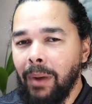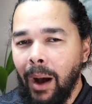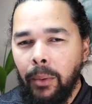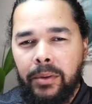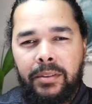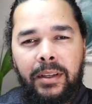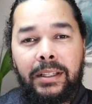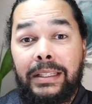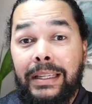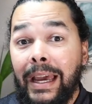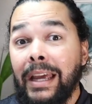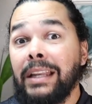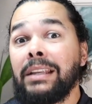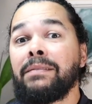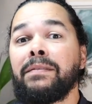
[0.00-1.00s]
I would say
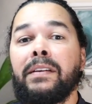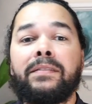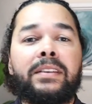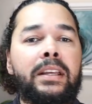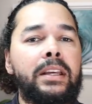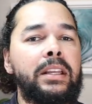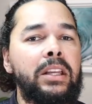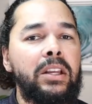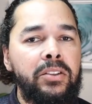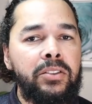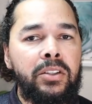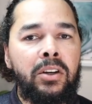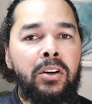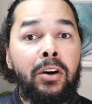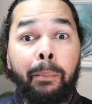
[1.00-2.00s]
10, 15 years
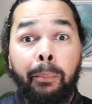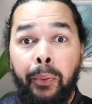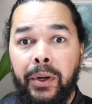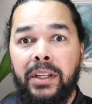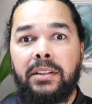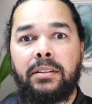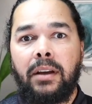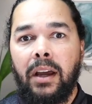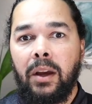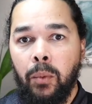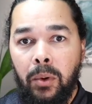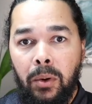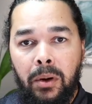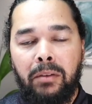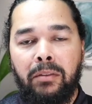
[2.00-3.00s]
ago, a pretty site
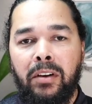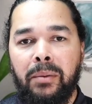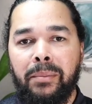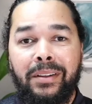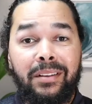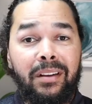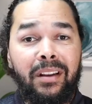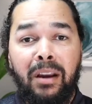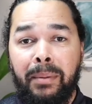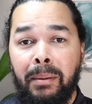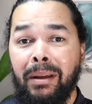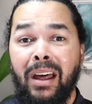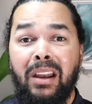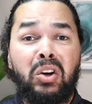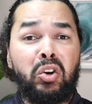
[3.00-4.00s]
will convert because a lot of
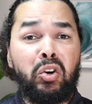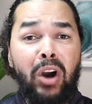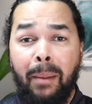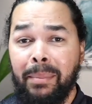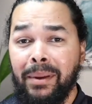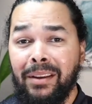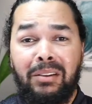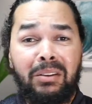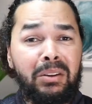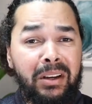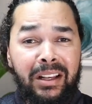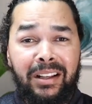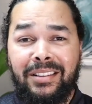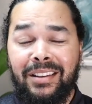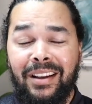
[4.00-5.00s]
people had crappy
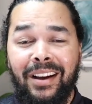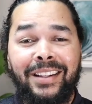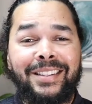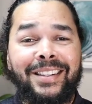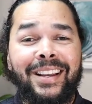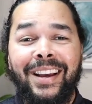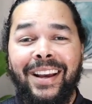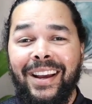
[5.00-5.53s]
looking sites.